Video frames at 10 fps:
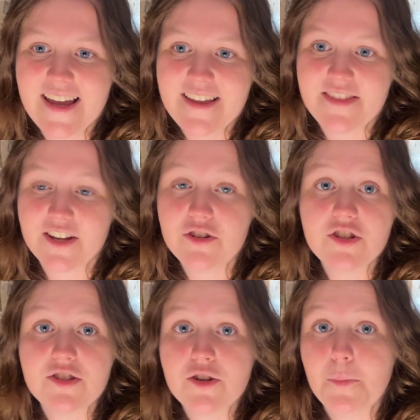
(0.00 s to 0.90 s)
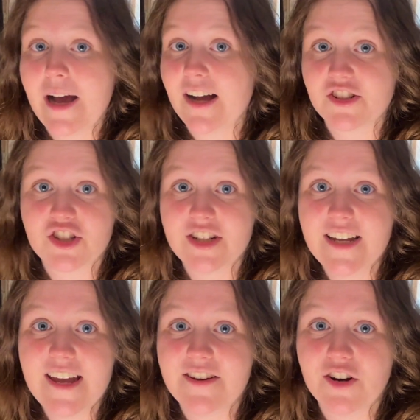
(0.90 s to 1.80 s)
they're just so passionate
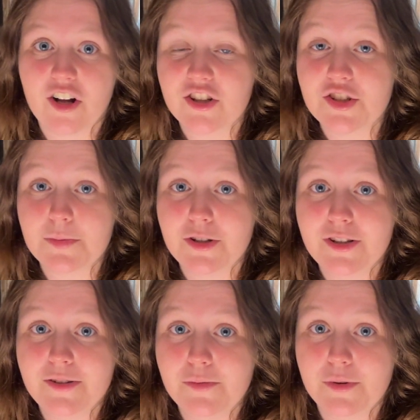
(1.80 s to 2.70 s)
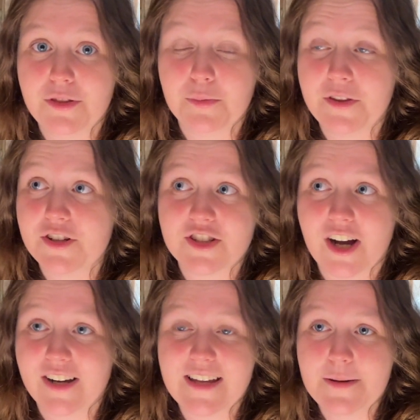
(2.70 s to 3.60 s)
and knowledgeable with what they're
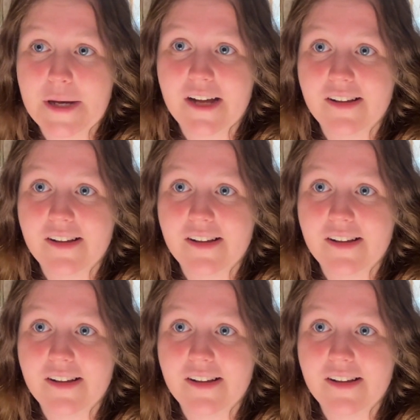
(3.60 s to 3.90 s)
talking about,